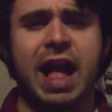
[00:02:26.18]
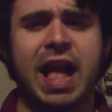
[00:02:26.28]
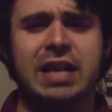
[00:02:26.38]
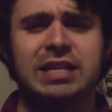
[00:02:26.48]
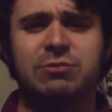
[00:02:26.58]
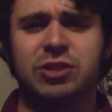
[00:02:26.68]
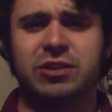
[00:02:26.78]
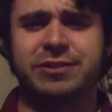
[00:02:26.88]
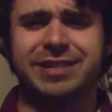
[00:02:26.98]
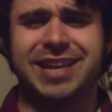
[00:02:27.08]
And he was
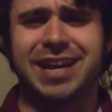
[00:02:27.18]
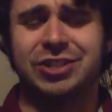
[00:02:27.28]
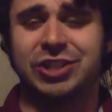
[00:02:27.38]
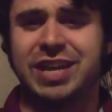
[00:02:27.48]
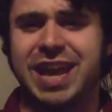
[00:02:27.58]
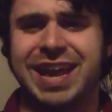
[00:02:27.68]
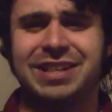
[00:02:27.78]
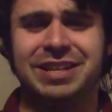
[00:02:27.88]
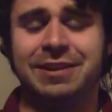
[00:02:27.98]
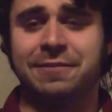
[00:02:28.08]
also attached to
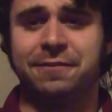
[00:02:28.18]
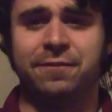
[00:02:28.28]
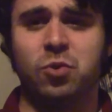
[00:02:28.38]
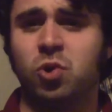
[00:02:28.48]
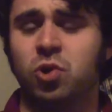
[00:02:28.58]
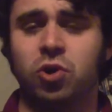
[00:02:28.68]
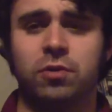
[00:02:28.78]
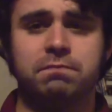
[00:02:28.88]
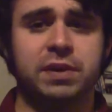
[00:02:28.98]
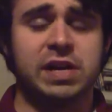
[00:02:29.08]
Alien 4,
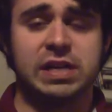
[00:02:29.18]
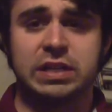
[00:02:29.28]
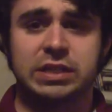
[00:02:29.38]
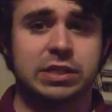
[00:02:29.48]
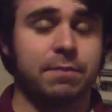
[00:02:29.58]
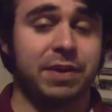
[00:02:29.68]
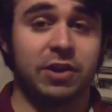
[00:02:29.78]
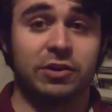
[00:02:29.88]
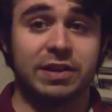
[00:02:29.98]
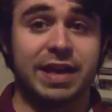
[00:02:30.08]
but
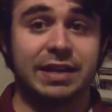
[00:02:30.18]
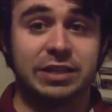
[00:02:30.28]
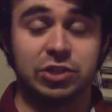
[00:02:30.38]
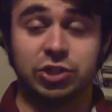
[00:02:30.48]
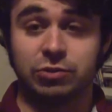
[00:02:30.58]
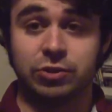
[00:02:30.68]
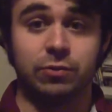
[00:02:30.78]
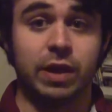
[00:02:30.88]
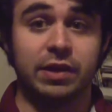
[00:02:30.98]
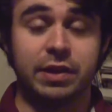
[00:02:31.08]
apparently that didn't do too
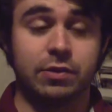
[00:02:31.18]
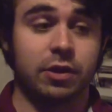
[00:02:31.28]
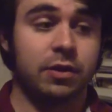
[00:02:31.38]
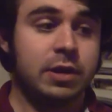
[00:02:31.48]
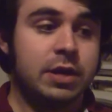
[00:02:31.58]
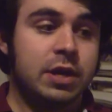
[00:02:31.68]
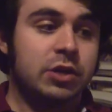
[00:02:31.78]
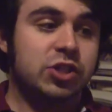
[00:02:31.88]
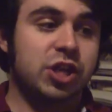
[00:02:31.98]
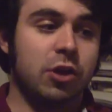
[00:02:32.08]
well either.
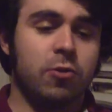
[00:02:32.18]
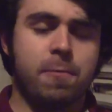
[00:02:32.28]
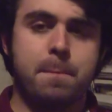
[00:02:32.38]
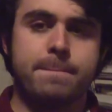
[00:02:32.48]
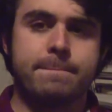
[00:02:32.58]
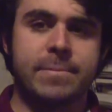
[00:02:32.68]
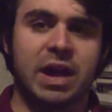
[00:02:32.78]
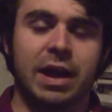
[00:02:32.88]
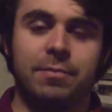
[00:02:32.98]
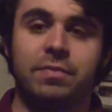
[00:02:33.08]
So,
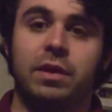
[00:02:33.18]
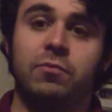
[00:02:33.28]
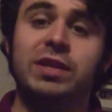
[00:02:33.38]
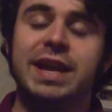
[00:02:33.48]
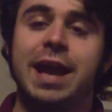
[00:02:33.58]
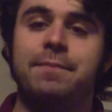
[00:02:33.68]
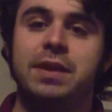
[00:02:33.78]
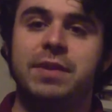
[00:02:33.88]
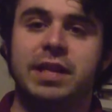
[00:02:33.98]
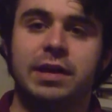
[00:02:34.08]
I'm really
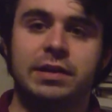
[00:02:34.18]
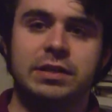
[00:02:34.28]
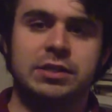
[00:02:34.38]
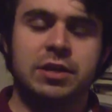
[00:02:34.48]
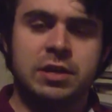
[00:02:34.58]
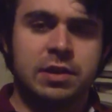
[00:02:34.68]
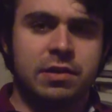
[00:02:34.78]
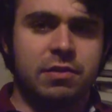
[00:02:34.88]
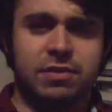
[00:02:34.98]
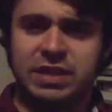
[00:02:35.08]
happy because
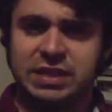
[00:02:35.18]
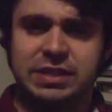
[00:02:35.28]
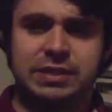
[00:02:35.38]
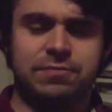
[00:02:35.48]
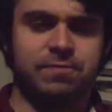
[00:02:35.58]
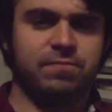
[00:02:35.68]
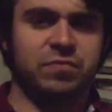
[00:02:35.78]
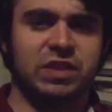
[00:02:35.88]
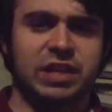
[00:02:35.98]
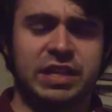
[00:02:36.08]
this,
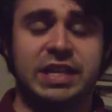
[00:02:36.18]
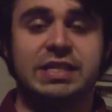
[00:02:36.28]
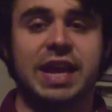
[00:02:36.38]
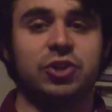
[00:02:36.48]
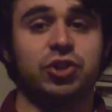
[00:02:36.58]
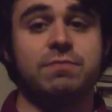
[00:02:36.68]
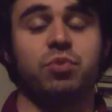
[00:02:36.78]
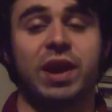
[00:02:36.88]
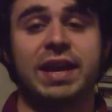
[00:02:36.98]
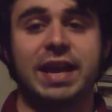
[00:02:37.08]
he's actually
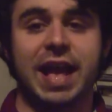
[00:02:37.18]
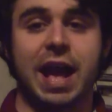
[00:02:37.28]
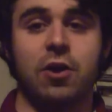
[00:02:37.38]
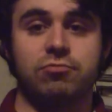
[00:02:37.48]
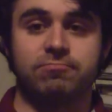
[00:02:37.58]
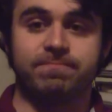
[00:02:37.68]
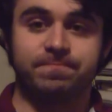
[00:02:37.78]
breaking out